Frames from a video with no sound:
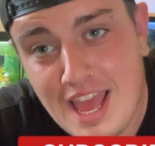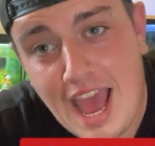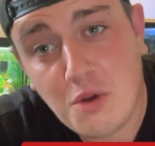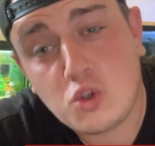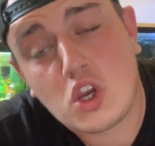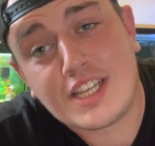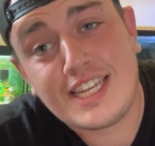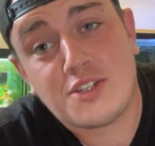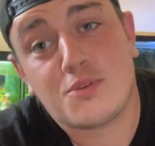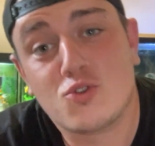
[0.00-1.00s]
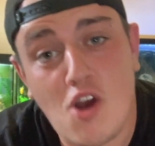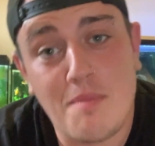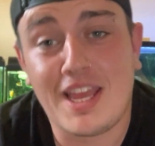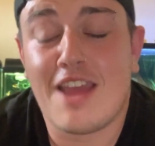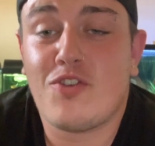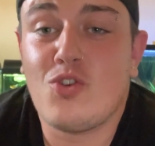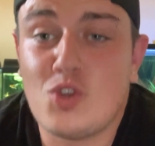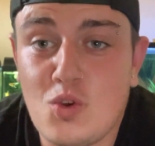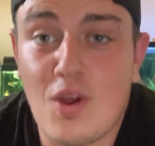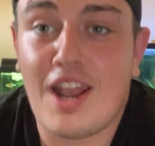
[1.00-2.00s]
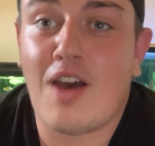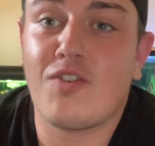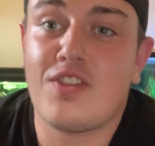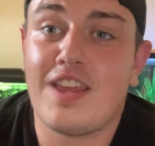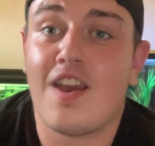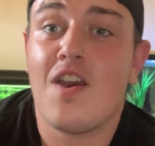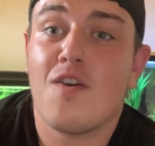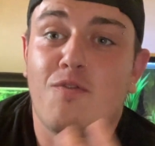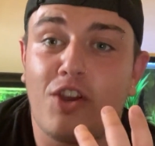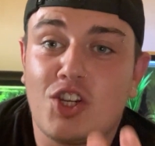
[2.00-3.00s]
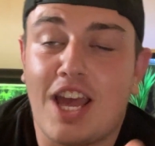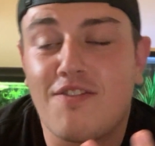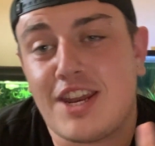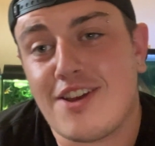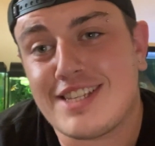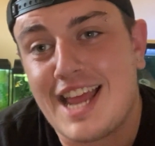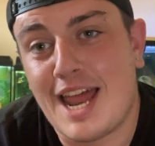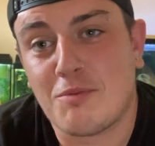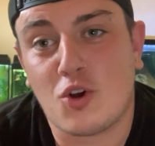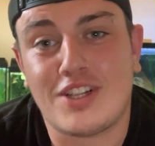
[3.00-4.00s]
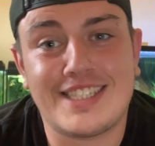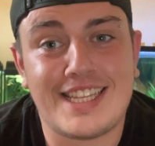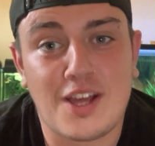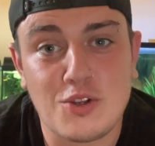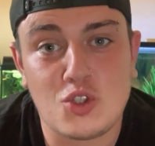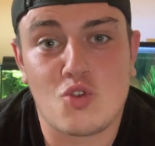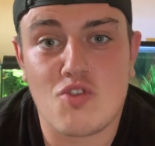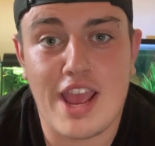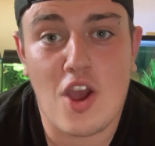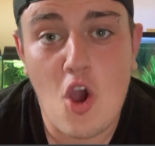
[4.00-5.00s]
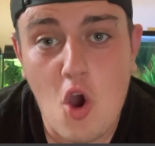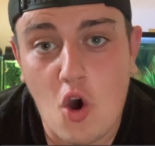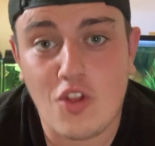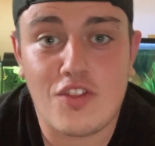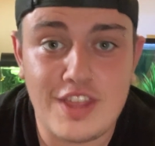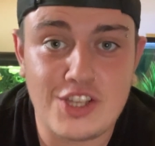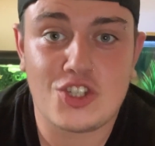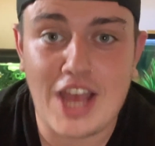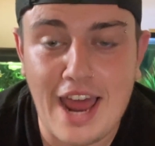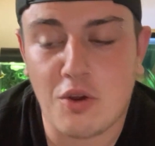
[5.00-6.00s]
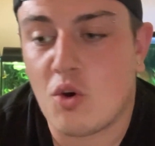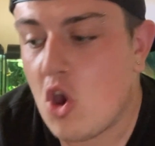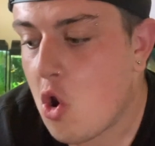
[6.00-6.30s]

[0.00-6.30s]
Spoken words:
And also consider subscribing if you do love the fish tank videos and animal content that I do create on this channel.